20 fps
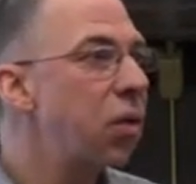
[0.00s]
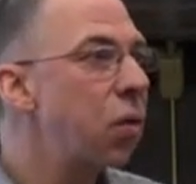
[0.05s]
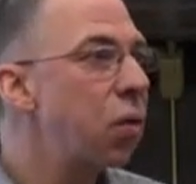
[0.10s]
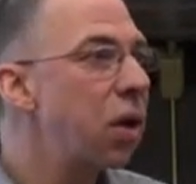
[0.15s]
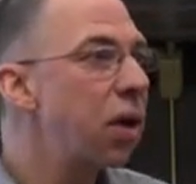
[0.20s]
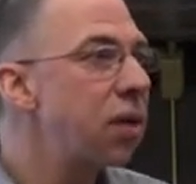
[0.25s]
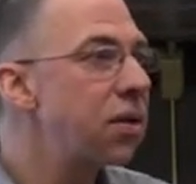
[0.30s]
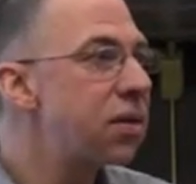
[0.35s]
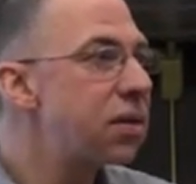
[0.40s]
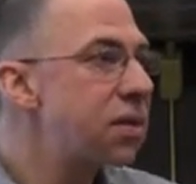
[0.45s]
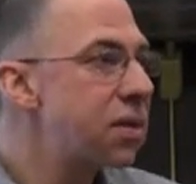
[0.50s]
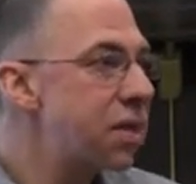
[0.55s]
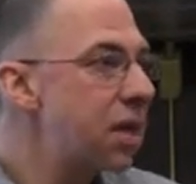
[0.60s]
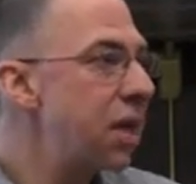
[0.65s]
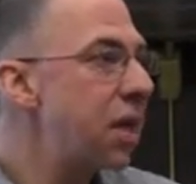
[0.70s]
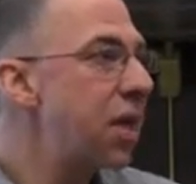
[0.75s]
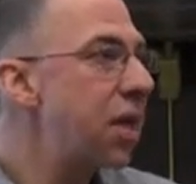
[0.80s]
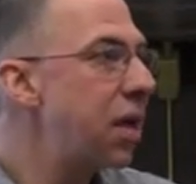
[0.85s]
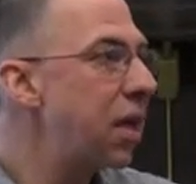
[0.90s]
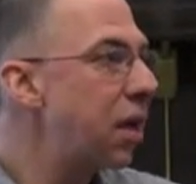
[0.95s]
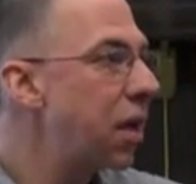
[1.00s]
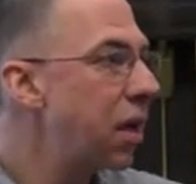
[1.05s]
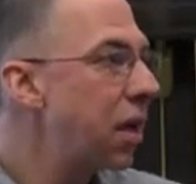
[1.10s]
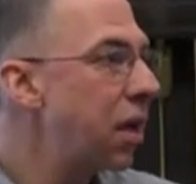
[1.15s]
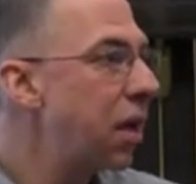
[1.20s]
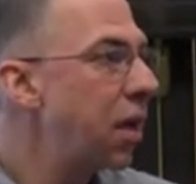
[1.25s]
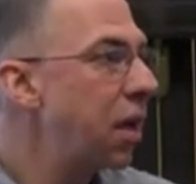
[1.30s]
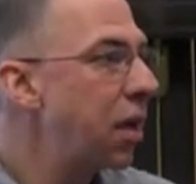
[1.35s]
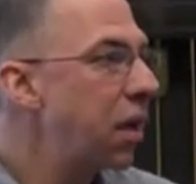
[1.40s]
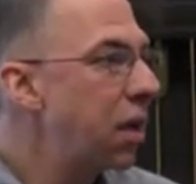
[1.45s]
We see
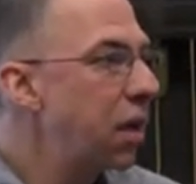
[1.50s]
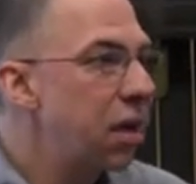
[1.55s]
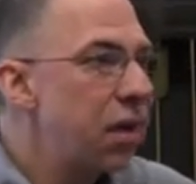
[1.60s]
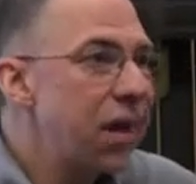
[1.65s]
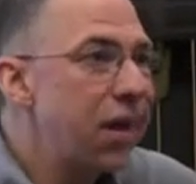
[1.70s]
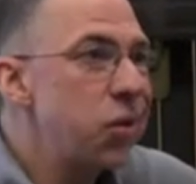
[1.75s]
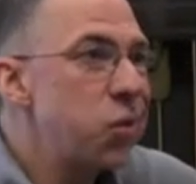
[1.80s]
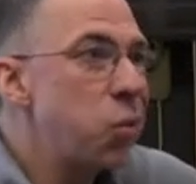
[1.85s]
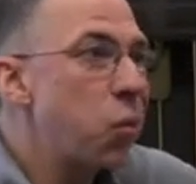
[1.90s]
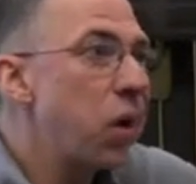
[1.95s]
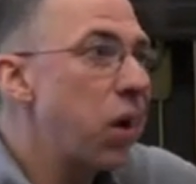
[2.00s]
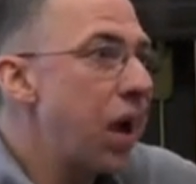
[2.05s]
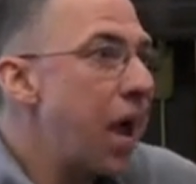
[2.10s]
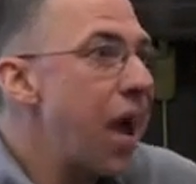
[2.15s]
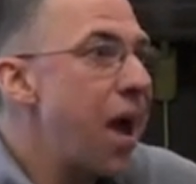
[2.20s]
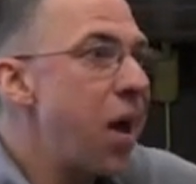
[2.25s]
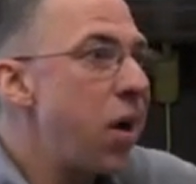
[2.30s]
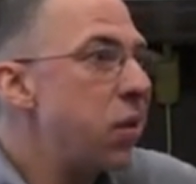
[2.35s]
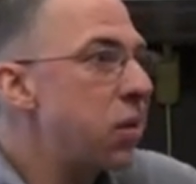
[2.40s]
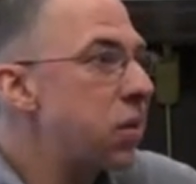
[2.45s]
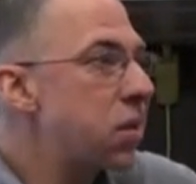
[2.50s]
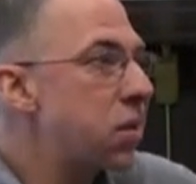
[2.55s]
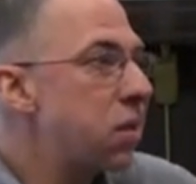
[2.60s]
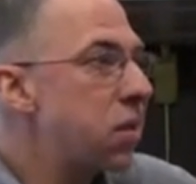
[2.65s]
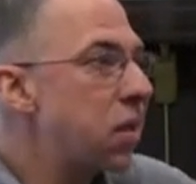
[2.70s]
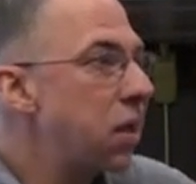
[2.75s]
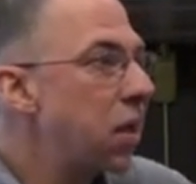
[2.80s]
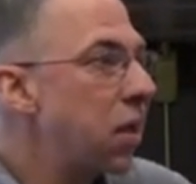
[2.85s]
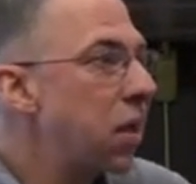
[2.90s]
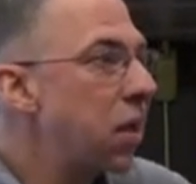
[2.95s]
things work
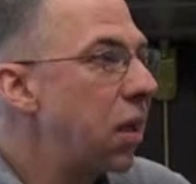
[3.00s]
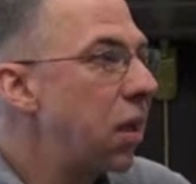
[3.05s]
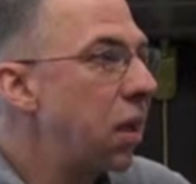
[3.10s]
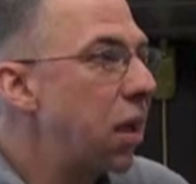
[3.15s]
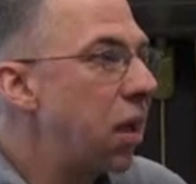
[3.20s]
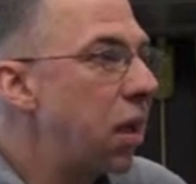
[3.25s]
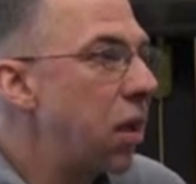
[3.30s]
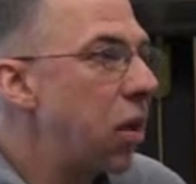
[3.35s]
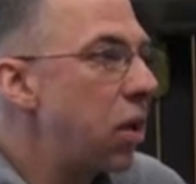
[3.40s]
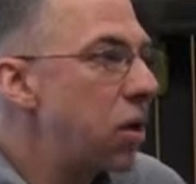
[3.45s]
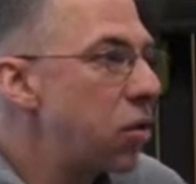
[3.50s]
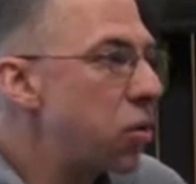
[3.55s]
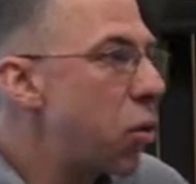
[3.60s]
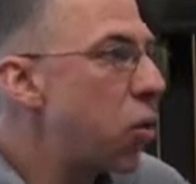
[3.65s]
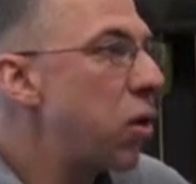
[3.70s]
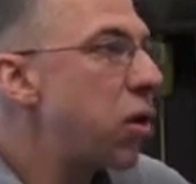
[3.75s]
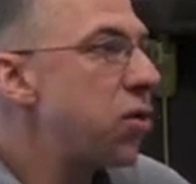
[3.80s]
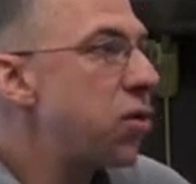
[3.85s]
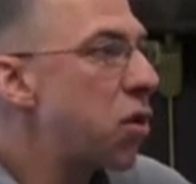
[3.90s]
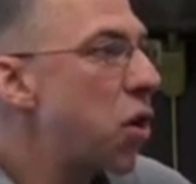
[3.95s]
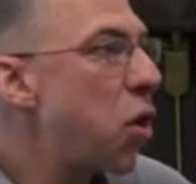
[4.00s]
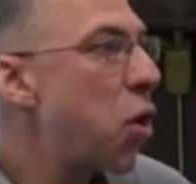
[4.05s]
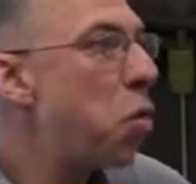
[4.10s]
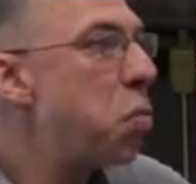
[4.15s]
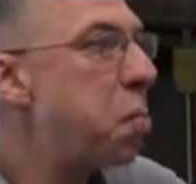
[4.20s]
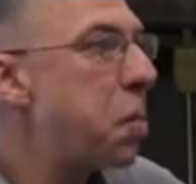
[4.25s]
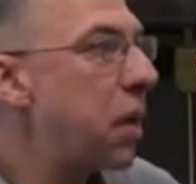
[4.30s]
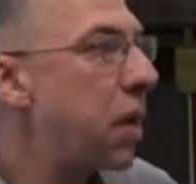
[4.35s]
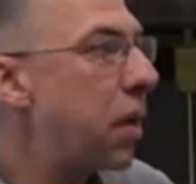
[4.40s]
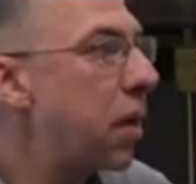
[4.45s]
out, doors
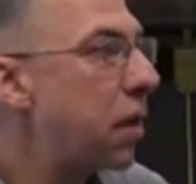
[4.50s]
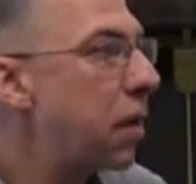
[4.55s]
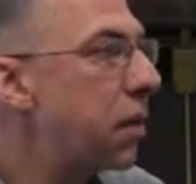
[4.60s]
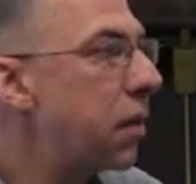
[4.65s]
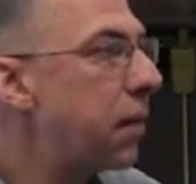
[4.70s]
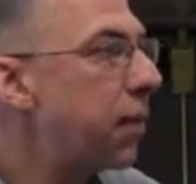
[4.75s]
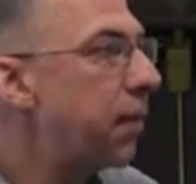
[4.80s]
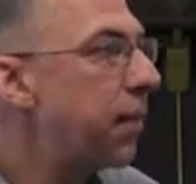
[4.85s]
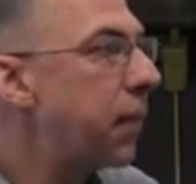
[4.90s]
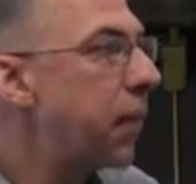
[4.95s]
open.